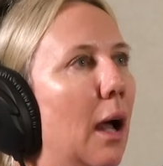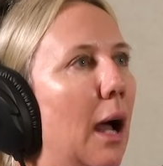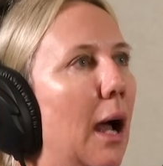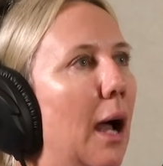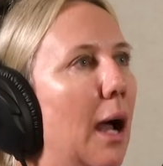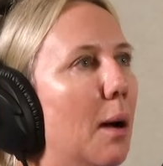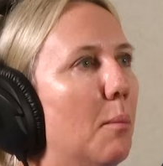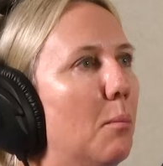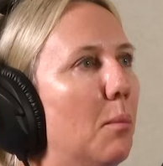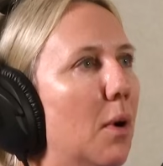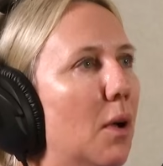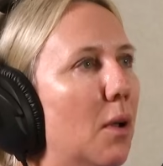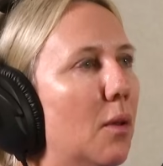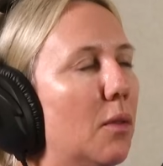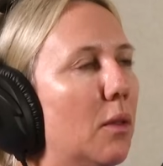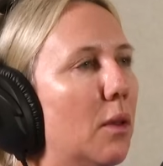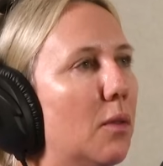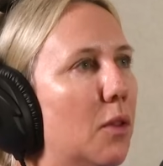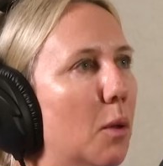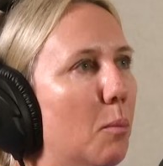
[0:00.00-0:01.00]

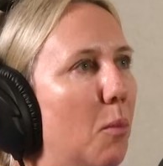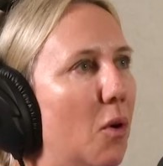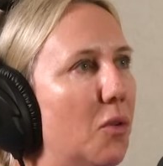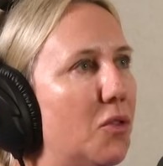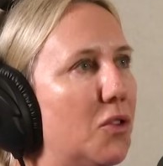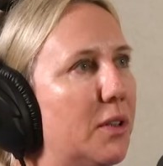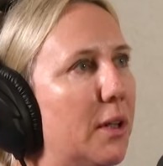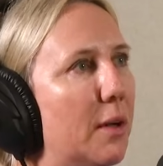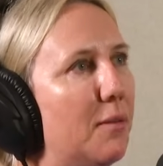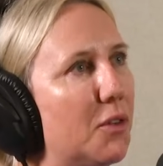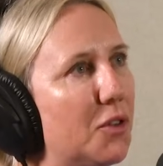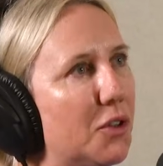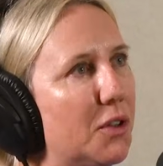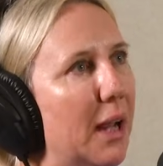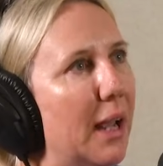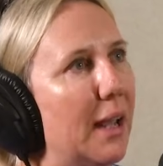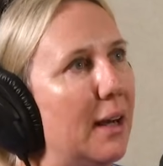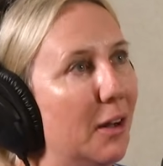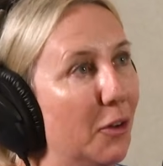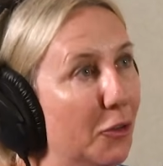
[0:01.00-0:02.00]
The most
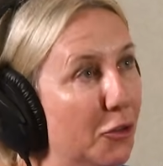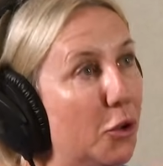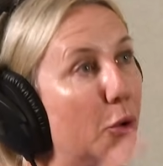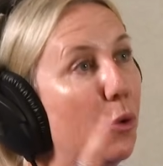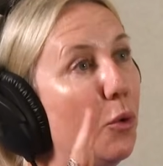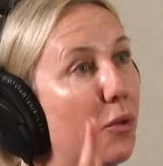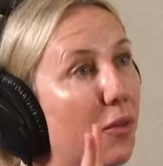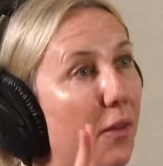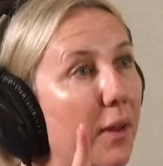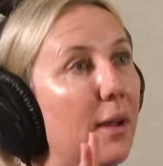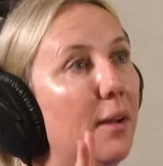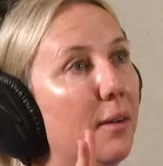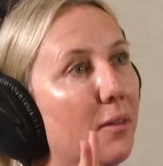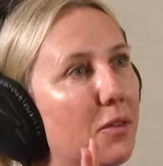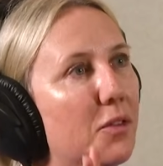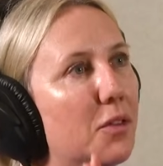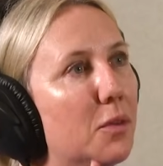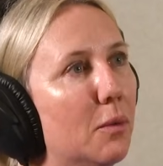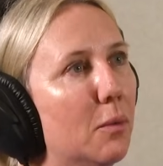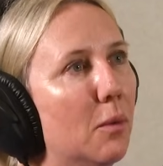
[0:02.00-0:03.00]
devastating two
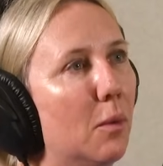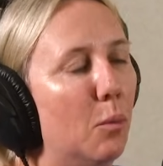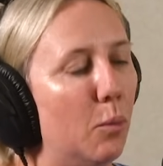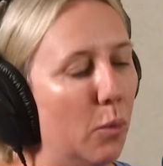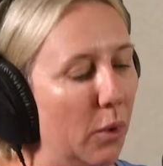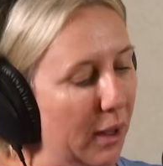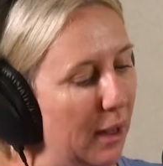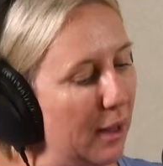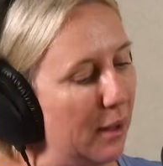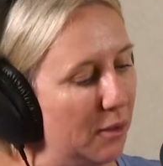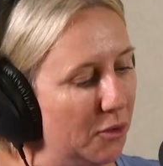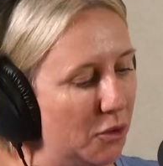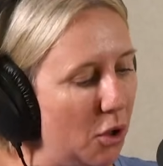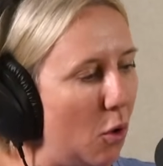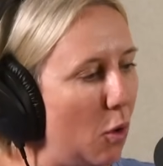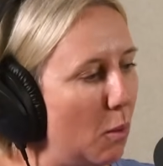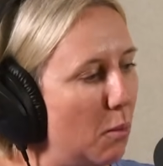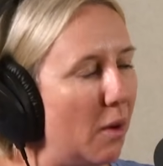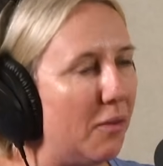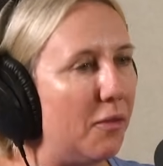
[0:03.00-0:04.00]
things were getting
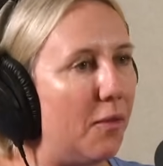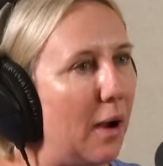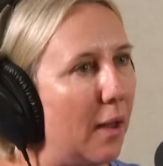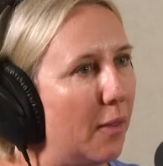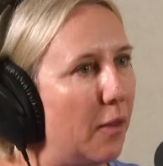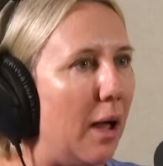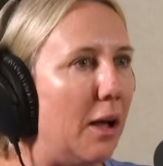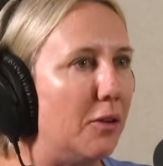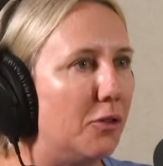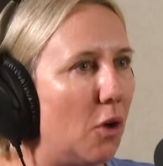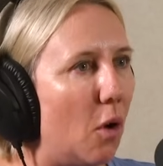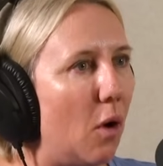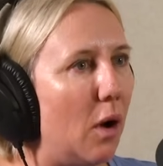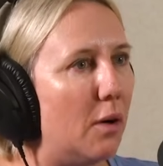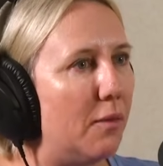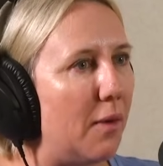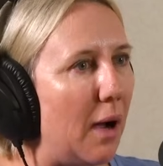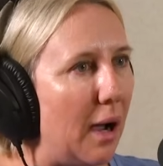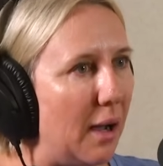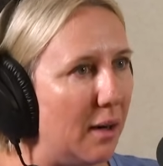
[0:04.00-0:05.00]
told my father had
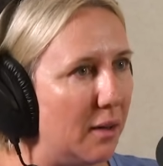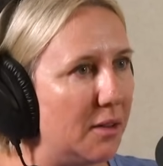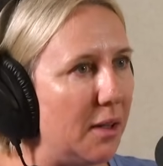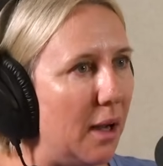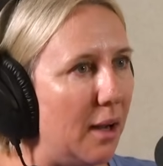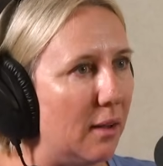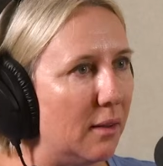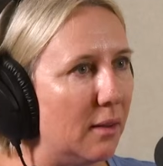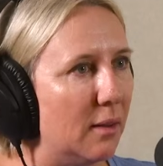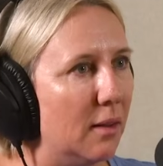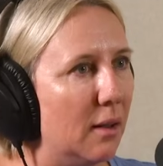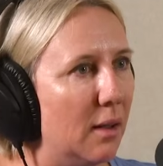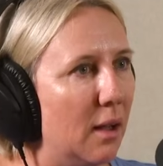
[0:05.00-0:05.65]
died of a heart attack